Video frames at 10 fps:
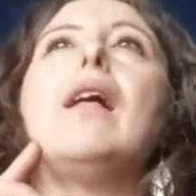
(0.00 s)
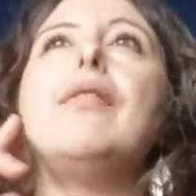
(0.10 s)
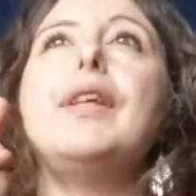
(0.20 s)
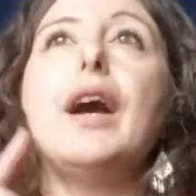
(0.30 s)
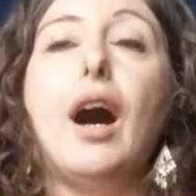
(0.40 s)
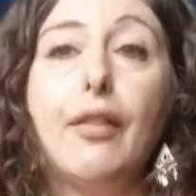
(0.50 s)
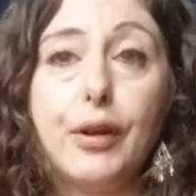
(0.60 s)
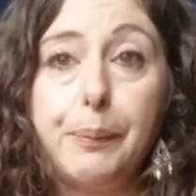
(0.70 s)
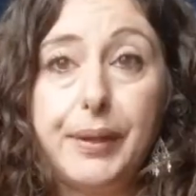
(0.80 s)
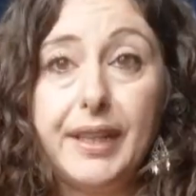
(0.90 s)
The
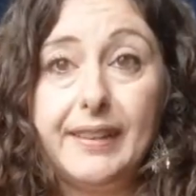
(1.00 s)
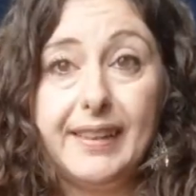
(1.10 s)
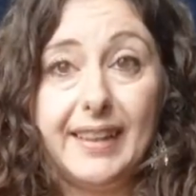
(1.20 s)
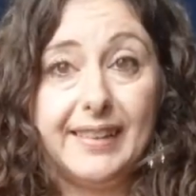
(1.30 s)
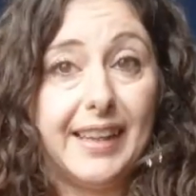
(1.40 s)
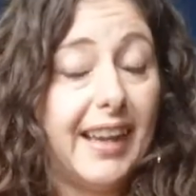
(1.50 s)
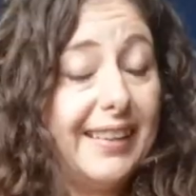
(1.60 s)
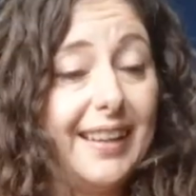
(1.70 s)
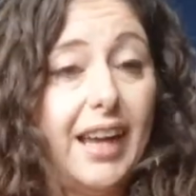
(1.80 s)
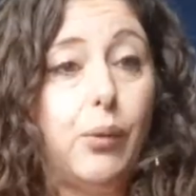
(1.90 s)
other piece is, like I
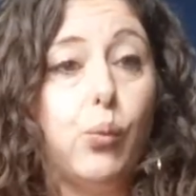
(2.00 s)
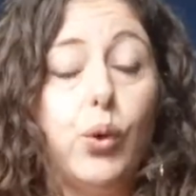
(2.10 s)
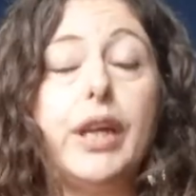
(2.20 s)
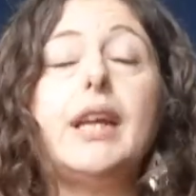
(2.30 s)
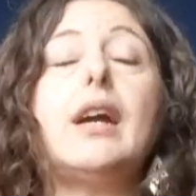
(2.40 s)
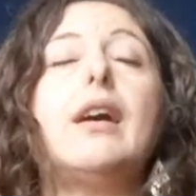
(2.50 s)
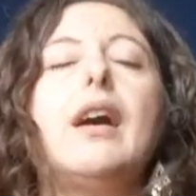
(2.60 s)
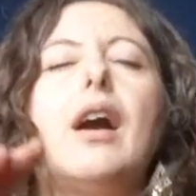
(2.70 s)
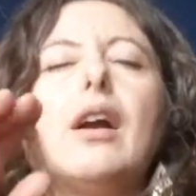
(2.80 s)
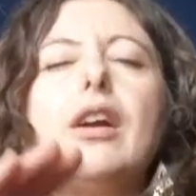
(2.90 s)
said, we
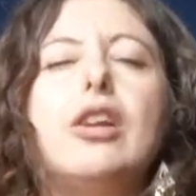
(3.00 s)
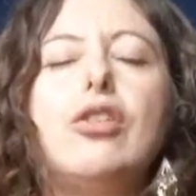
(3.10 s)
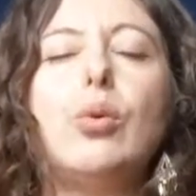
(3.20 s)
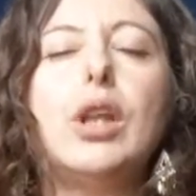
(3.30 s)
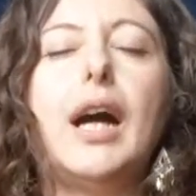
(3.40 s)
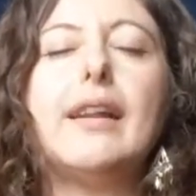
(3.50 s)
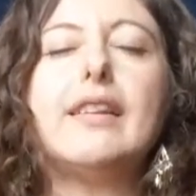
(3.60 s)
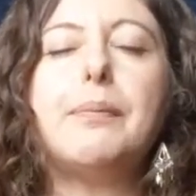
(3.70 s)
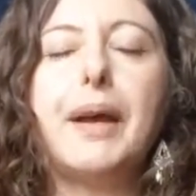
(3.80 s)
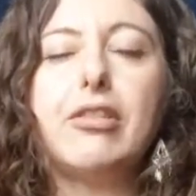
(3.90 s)
are going to do a lot of
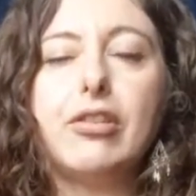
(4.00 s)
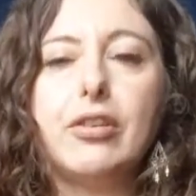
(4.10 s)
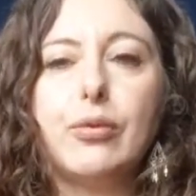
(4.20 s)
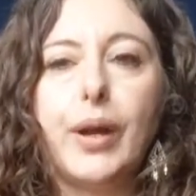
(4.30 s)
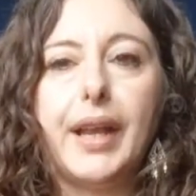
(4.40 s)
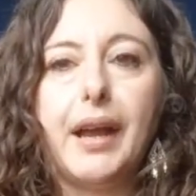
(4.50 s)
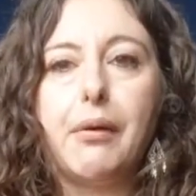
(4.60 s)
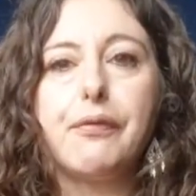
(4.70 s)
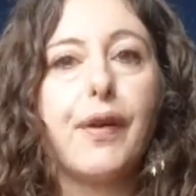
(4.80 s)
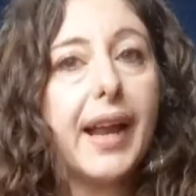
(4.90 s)
specials right now.
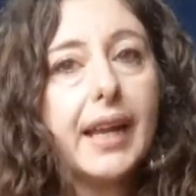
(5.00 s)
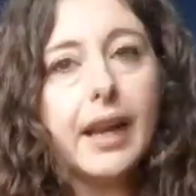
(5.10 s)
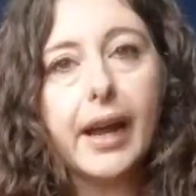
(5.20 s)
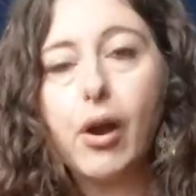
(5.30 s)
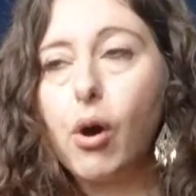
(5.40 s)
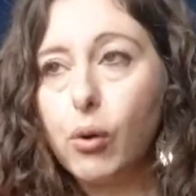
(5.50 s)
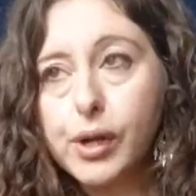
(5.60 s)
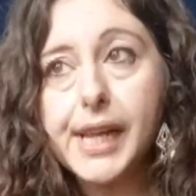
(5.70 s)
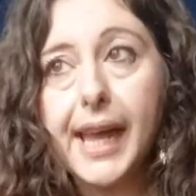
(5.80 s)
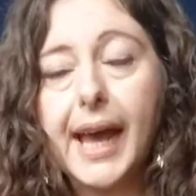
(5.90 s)
And Franny and I
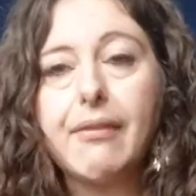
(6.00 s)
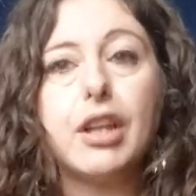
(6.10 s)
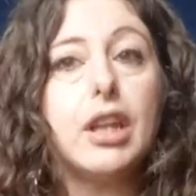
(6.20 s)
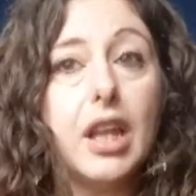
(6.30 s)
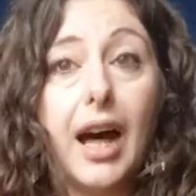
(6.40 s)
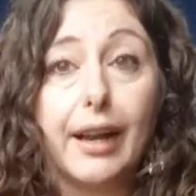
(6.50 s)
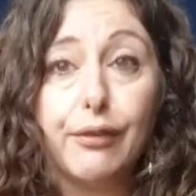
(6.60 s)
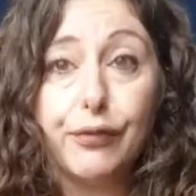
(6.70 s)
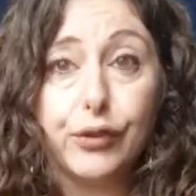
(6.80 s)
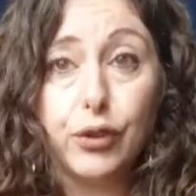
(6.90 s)
already have a lot of
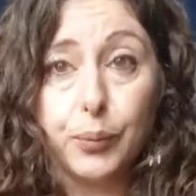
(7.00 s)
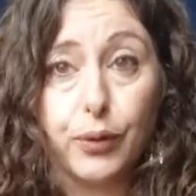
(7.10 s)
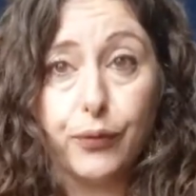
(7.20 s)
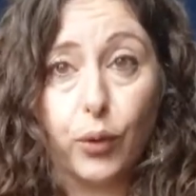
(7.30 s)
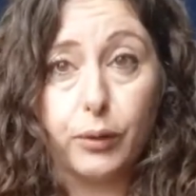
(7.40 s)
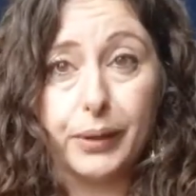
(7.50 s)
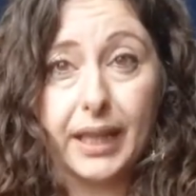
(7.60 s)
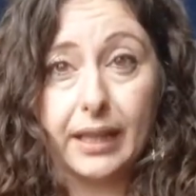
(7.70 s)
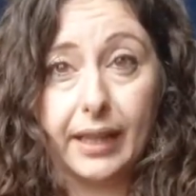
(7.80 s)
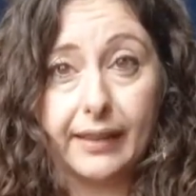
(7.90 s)
super affordable
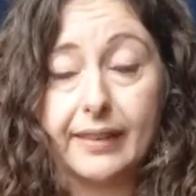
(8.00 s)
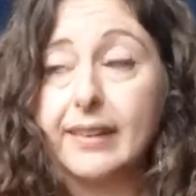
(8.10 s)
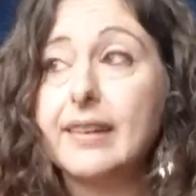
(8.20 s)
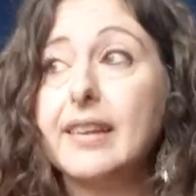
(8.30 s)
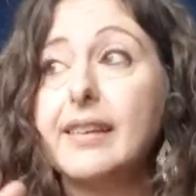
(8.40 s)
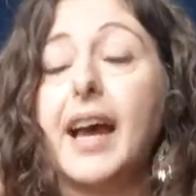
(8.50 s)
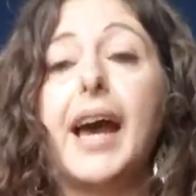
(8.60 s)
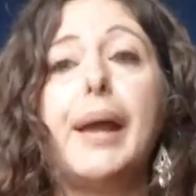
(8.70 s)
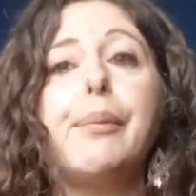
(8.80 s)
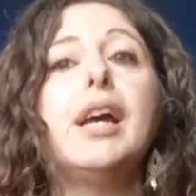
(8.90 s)
healings. This is a
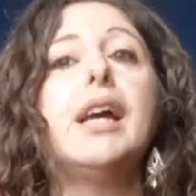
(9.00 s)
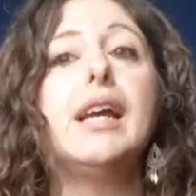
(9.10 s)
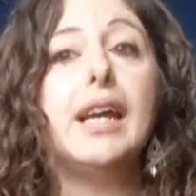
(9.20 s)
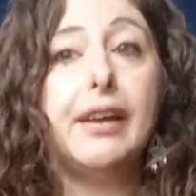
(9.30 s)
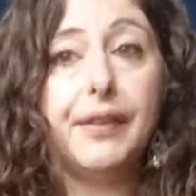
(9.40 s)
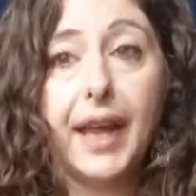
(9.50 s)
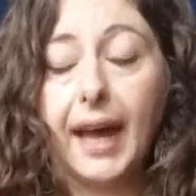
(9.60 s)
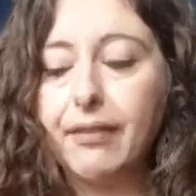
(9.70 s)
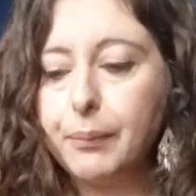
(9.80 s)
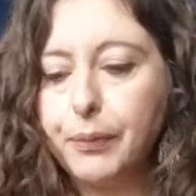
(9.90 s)
time, if you
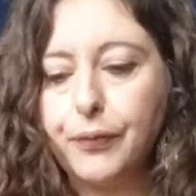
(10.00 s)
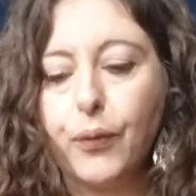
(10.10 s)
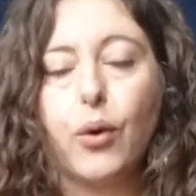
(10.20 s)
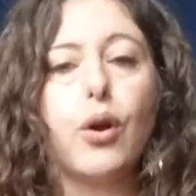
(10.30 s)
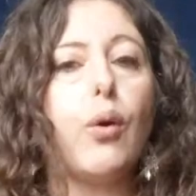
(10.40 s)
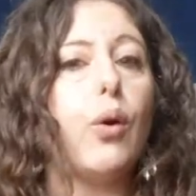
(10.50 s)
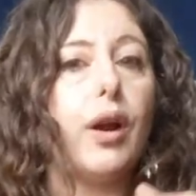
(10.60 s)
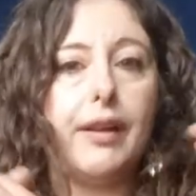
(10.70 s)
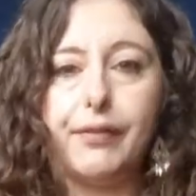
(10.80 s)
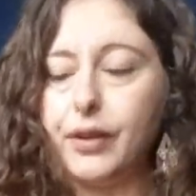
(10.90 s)
haven't before, or
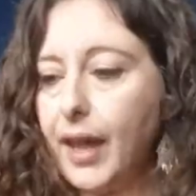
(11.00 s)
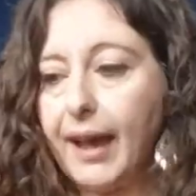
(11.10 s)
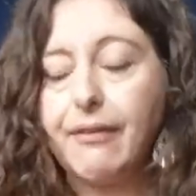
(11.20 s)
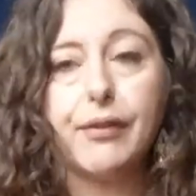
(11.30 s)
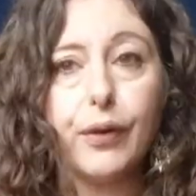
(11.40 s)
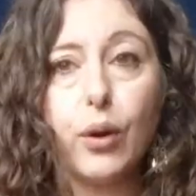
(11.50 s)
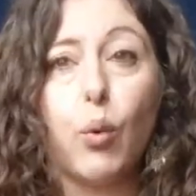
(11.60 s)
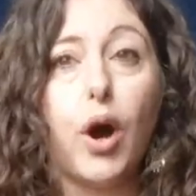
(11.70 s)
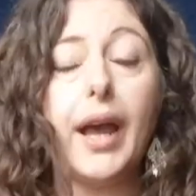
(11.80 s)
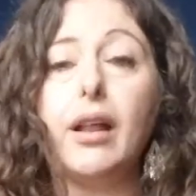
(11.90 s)
if you haven't for a
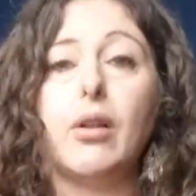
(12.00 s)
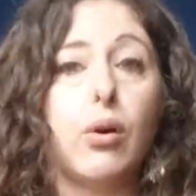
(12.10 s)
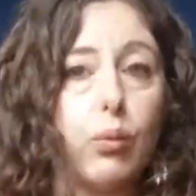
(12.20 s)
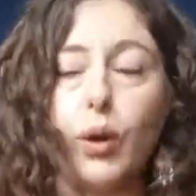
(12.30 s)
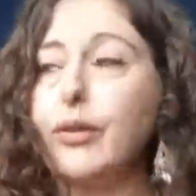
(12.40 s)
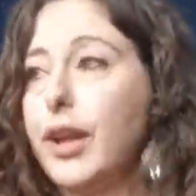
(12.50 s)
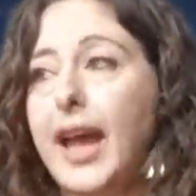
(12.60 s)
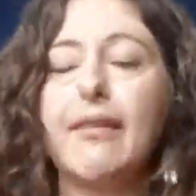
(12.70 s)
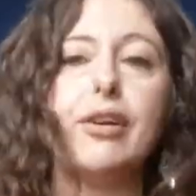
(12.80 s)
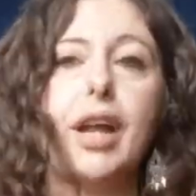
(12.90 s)
while, or whether you
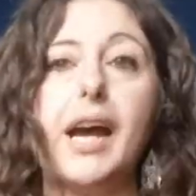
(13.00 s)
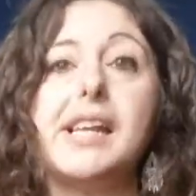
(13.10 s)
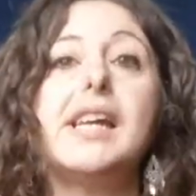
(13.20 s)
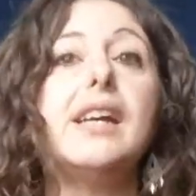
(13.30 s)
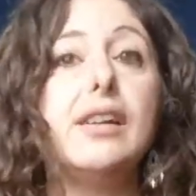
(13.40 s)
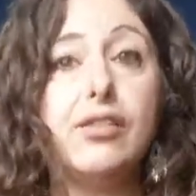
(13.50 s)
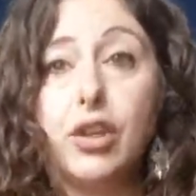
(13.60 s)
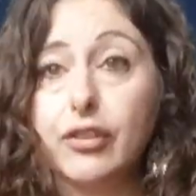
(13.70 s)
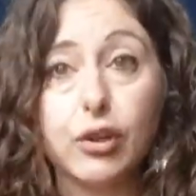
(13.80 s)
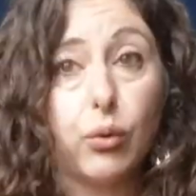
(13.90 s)
have or not,
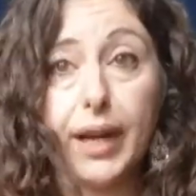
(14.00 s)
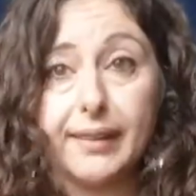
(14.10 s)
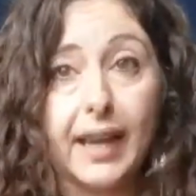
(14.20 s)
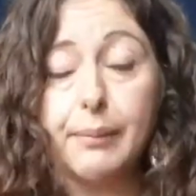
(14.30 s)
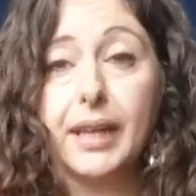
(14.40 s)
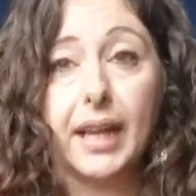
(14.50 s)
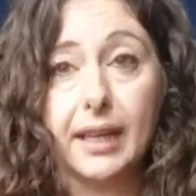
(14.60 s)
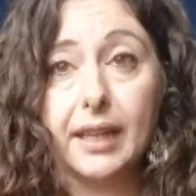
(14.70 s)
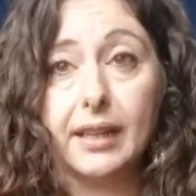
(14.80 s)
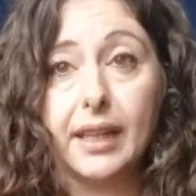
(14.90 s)
it's a great time to get a
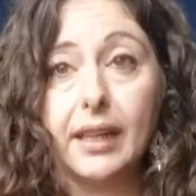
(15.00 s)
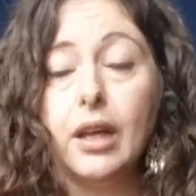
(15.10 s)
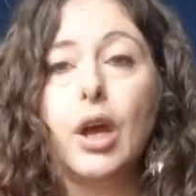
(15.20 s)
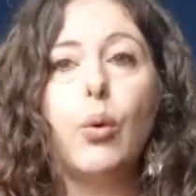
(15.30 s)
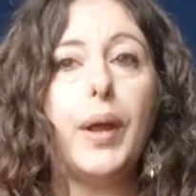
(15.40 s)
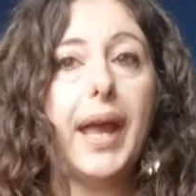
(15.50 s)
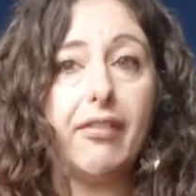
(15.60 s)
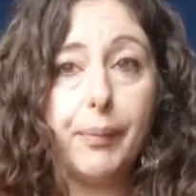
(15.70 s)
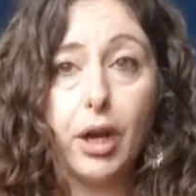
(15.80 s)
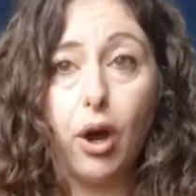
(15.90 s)
healing. We have
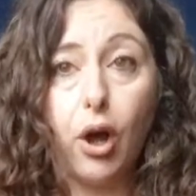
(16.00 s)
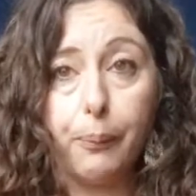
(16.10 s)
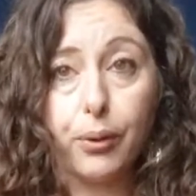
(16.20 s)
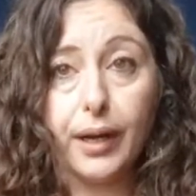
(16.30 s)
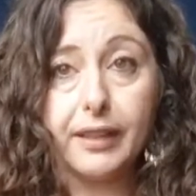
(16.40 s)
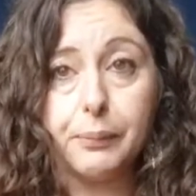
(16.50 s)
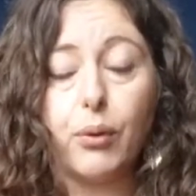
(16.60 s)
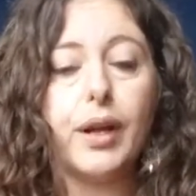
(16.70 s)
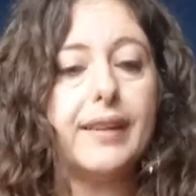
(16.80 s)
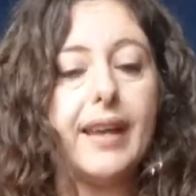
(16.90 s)
them at all price
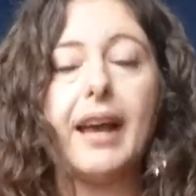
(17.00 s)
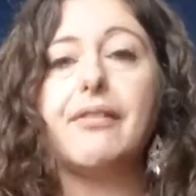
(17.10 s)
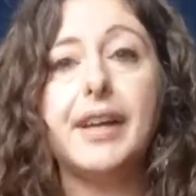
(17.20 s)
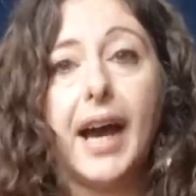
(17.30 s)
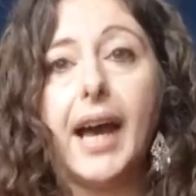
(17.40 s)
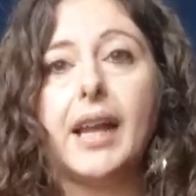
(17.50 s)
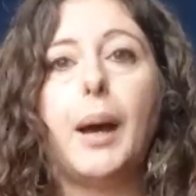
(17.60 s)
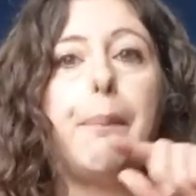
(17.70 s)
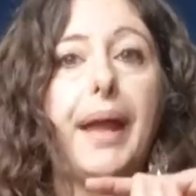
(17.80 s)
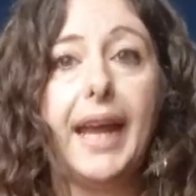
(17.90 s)
points. I've got a
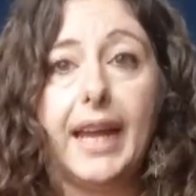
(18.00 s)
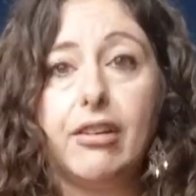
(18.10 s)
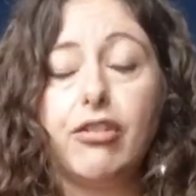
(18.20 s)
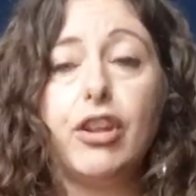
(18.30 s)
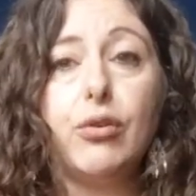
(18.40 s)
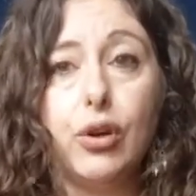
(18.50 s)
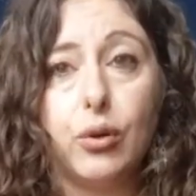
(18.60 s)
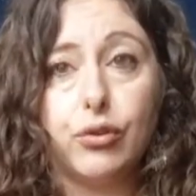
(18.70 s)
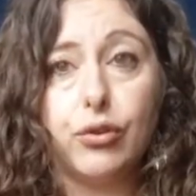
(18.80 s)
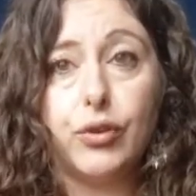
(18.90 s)
page that you
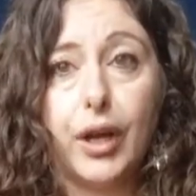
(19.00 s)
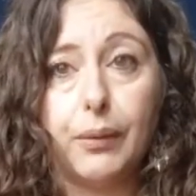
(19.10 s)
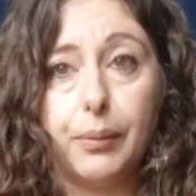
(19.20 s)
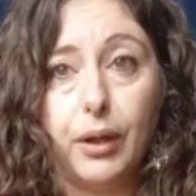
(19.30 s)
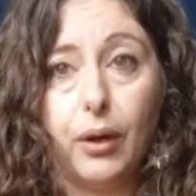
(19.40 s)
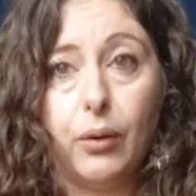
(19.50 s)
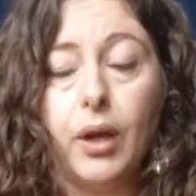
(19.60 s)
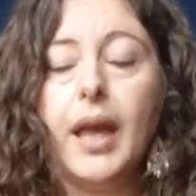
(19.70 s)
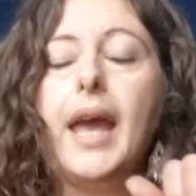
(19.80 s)
go to down below.